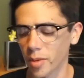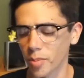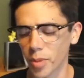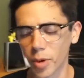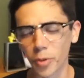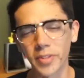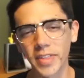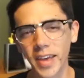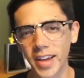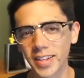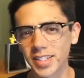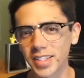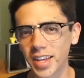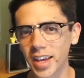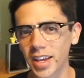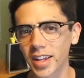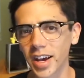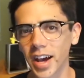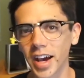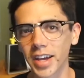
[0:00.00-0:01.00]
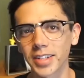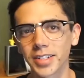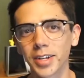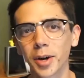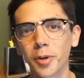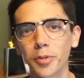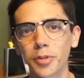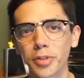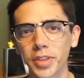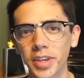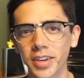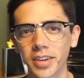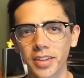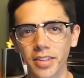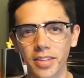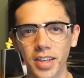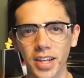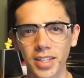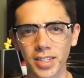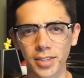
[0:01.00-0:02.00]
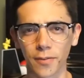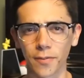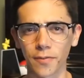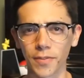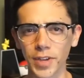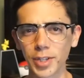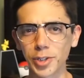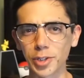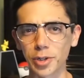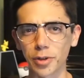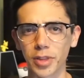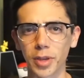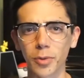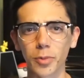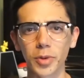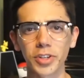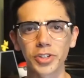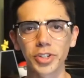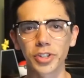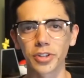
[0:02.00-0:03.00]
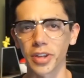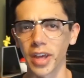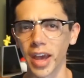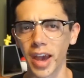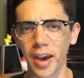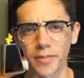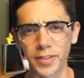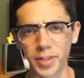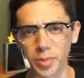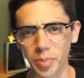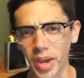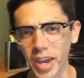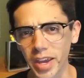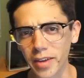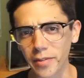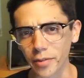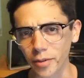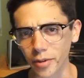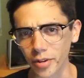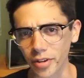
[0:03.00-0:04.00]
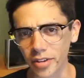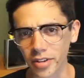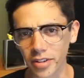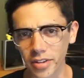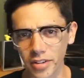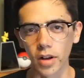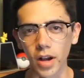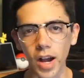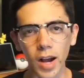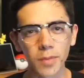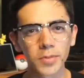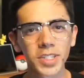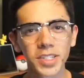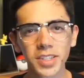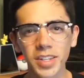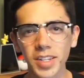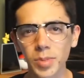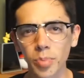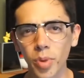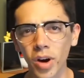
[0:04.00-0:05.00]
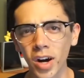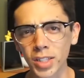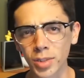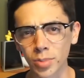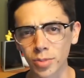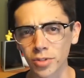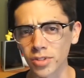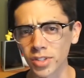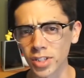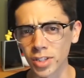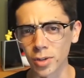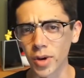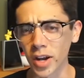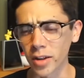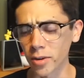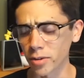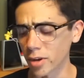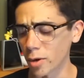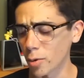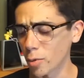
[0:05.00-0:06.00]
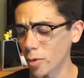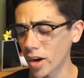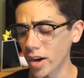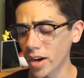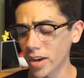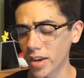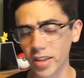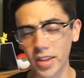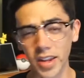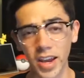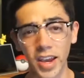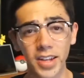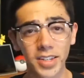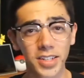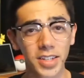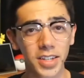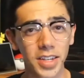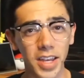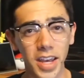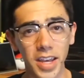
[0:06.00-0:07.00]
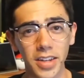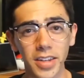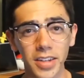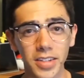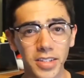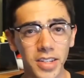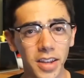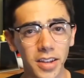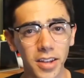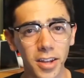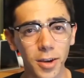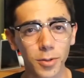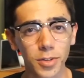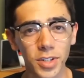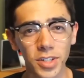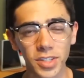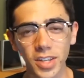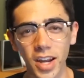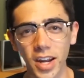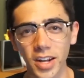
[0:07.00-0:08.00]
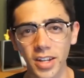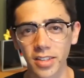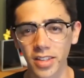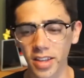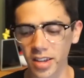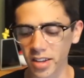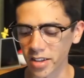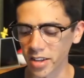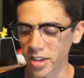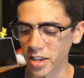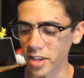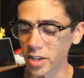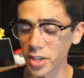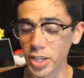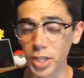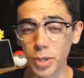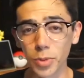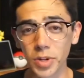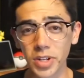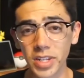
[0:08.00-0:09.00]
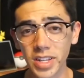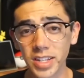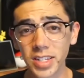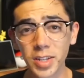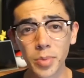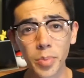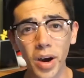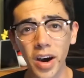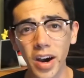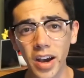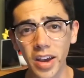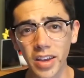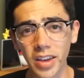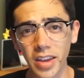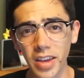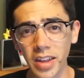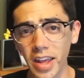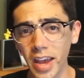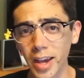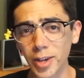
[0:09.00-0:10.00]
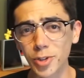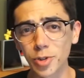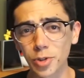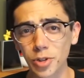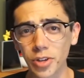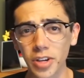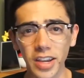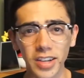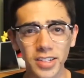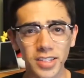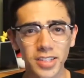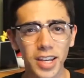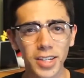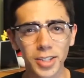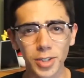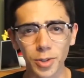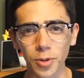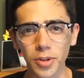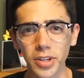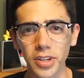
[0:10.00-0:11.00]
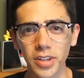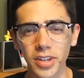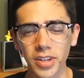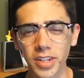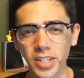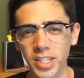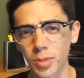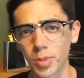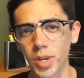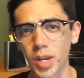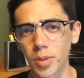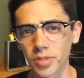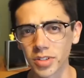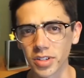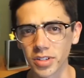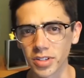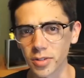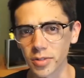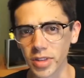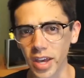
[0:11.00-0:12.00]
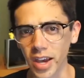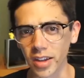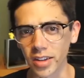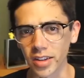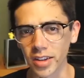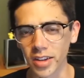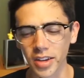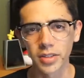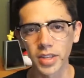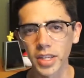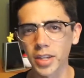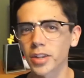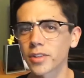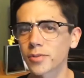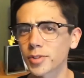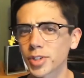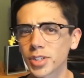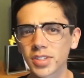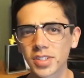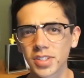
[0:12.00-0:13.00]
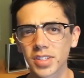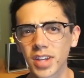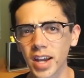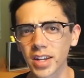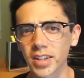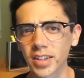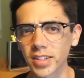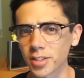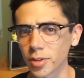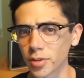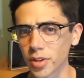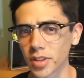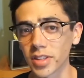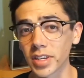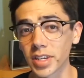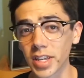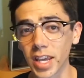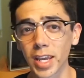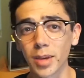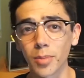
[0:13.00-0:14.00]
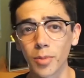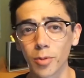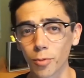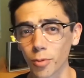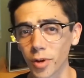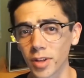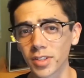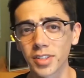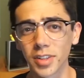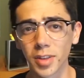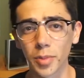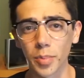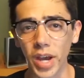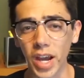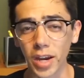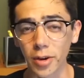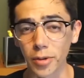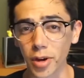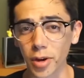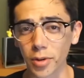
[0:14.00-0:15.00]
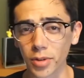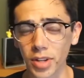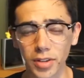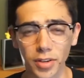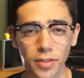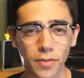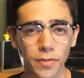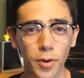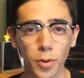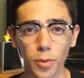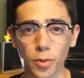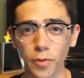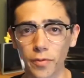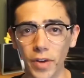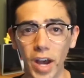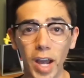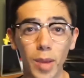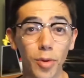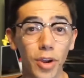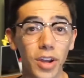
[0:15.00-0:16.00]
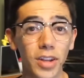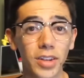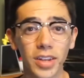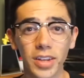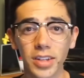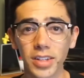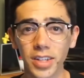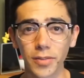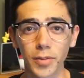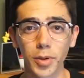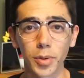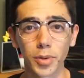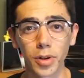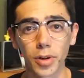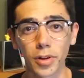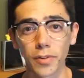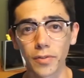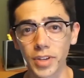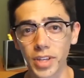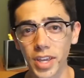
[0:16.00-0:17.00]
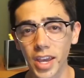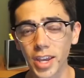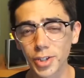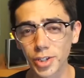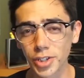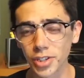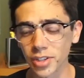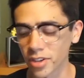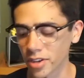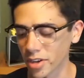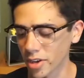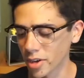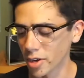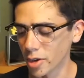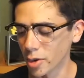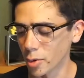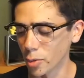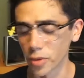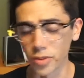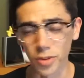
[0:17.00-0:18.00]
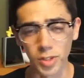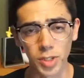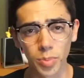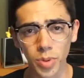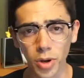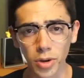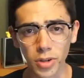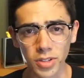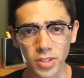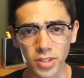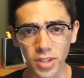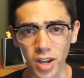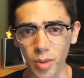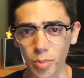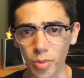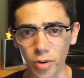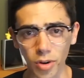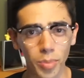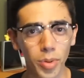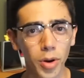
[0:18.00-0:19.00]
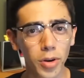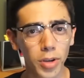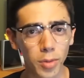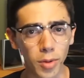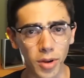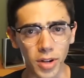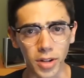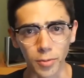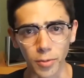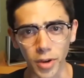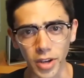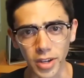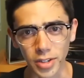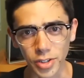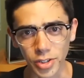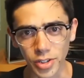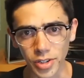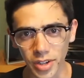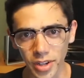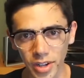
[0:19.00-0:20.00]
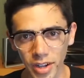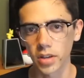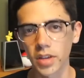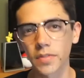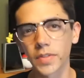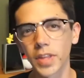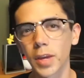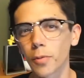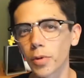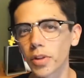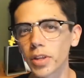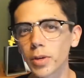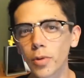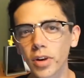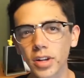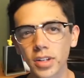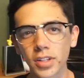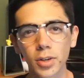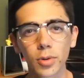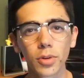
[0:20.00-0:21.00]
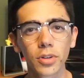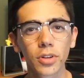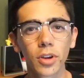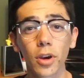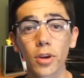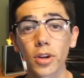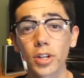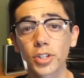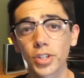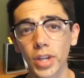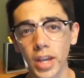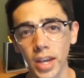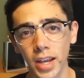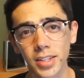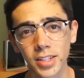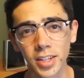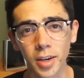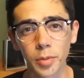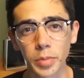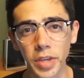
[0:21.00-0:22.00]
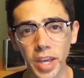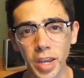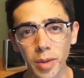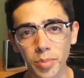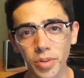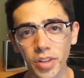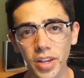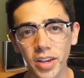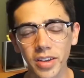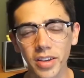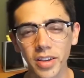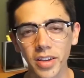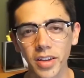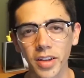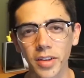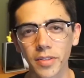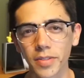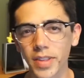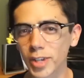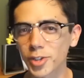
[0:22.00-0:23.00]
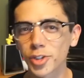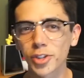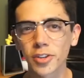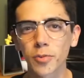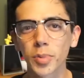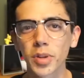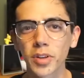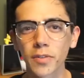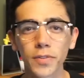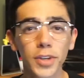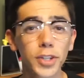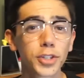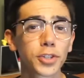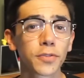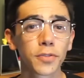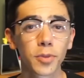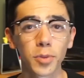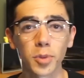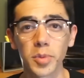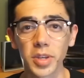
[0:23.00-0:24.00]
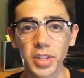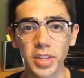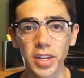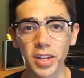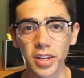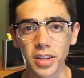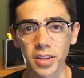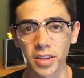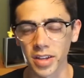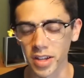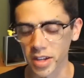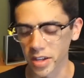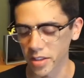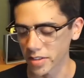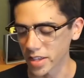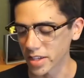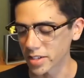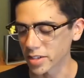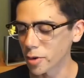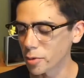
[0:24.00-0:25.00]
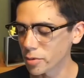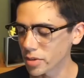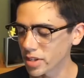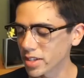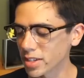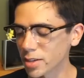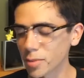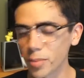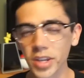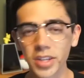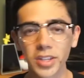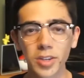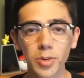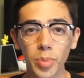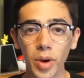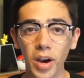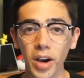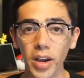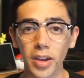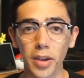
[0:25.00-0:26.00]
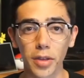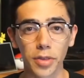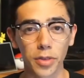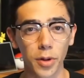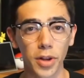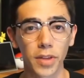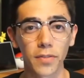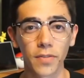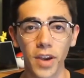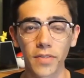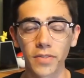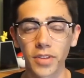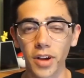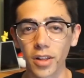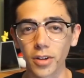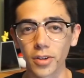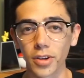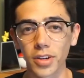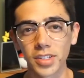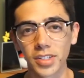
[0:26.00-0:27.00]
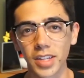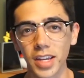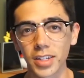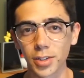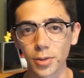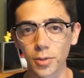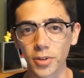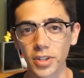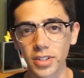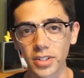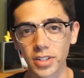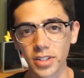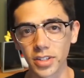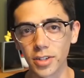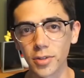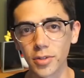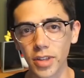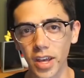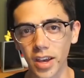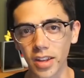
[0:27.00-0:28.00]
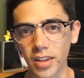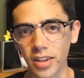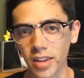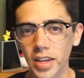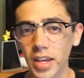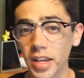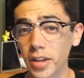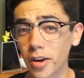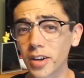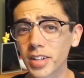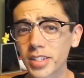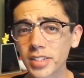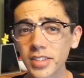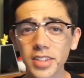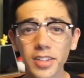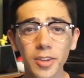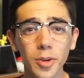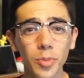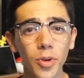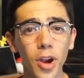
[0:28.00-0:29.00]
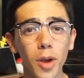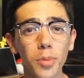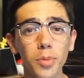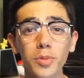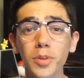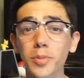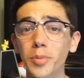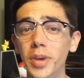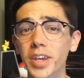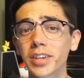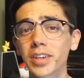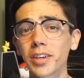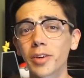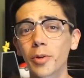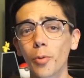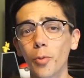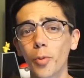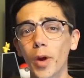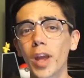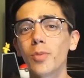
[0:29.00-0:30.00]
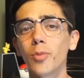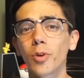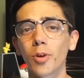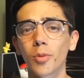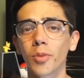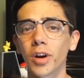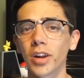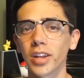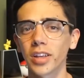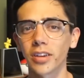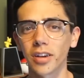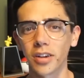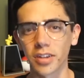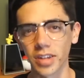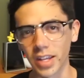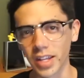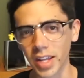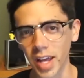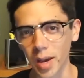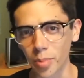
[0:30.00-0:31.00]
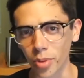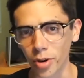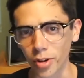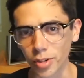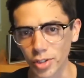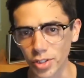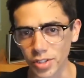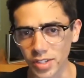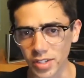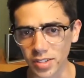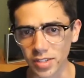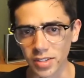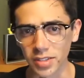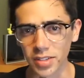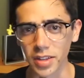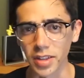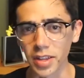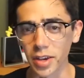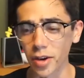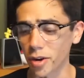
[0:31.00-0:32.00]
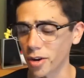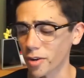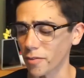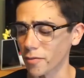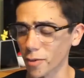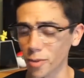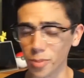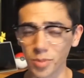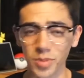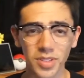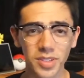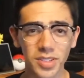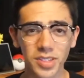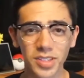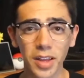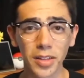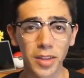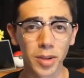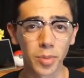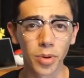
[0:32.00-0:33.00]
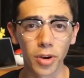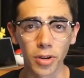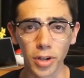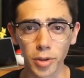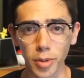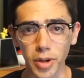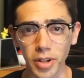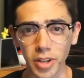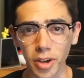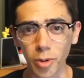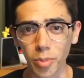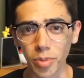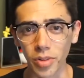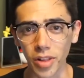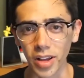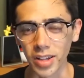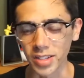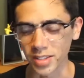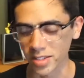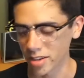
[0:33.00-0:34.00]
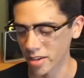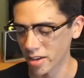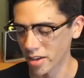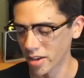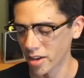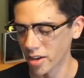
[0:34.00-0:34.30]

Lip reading: But with that said, I don't think that's a feature that we should have to pay for. Obviously it's possible, so I don't know why Niantic and Nintendo decided that you would need to buy an extra accessory to be able to do that. They could have just designed it so that the game runs in the background and your phone will vibrate and give you a notification when there's a Pokestop or a Pokemon in range. If they really wanted to encourage heads-up gameplay, that should have been a feature from the beginning. They don't need to make you buy a $35 accessory to do that. And honestly, they're probably making way more money on in-app purchases than they are from selling Pokemon Go Plus.